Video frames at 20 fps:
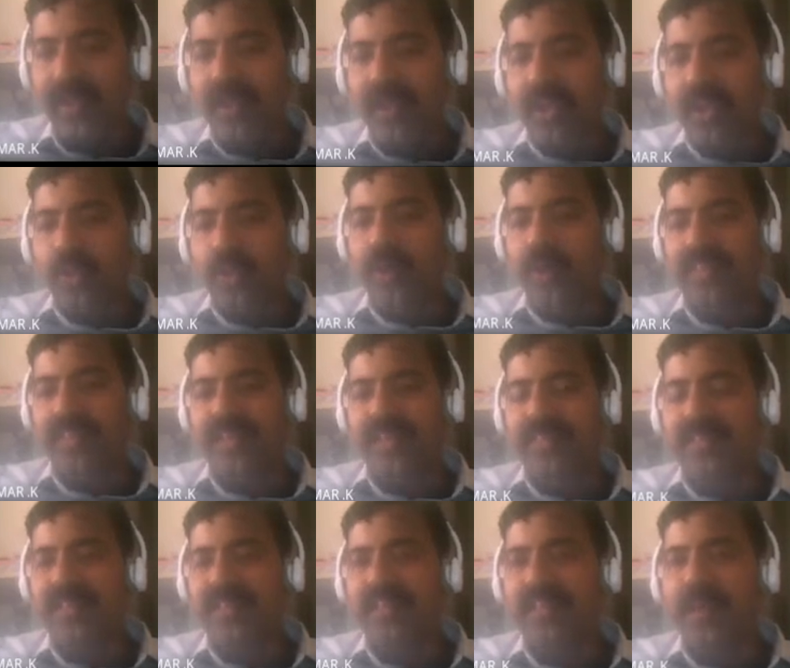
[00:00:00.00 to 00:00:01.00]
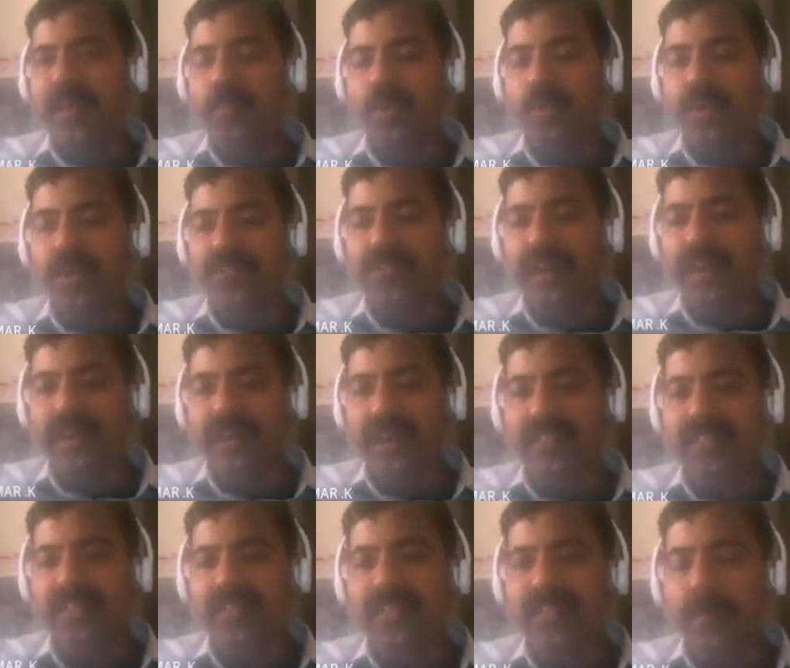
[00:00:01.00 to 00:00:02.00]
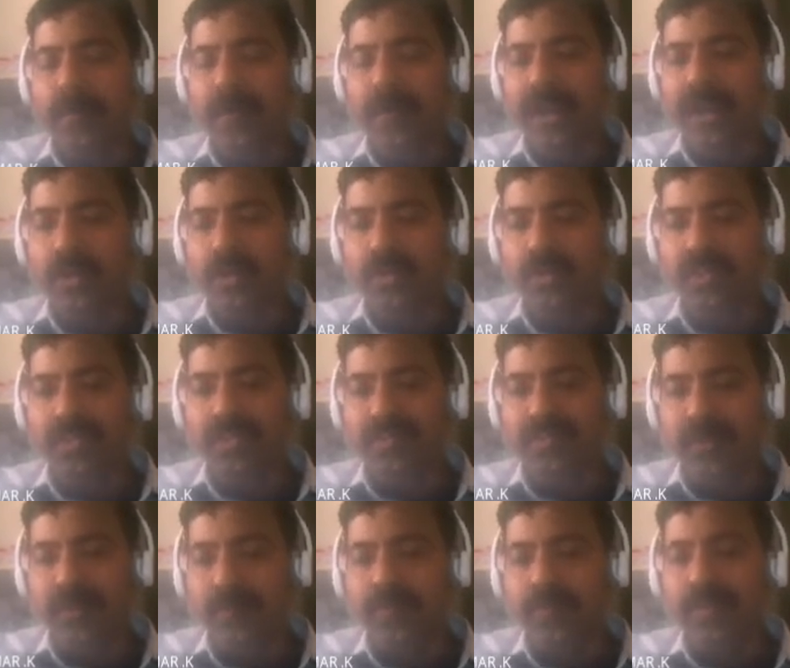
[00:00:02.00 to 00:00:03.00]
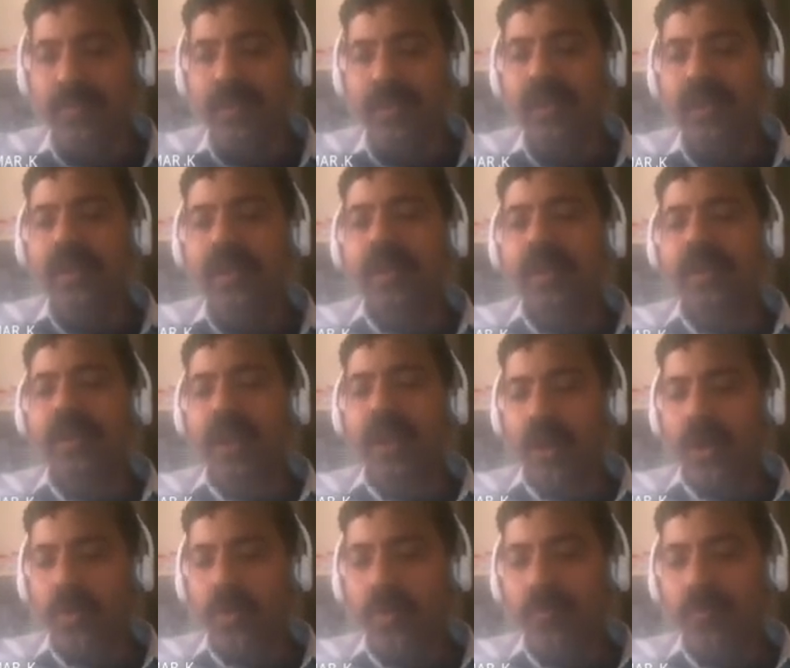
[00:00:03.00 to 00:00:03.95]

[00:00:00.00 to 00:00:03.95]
you are changing the amount of heat energy supplied to the system. Now,